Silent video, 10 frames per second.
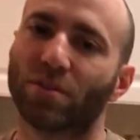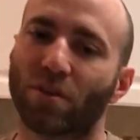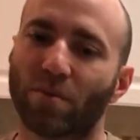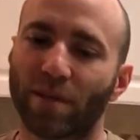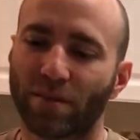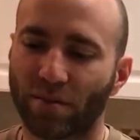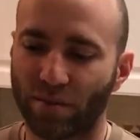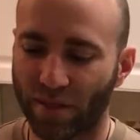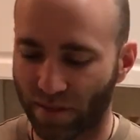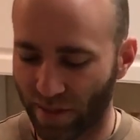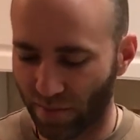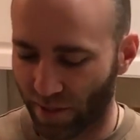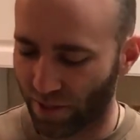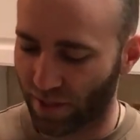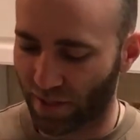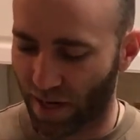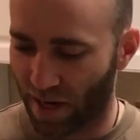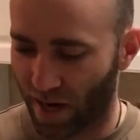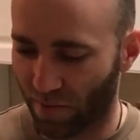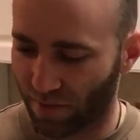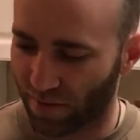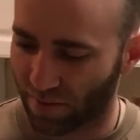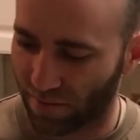SCOBY. So we're going to go ahead and wash this guy out.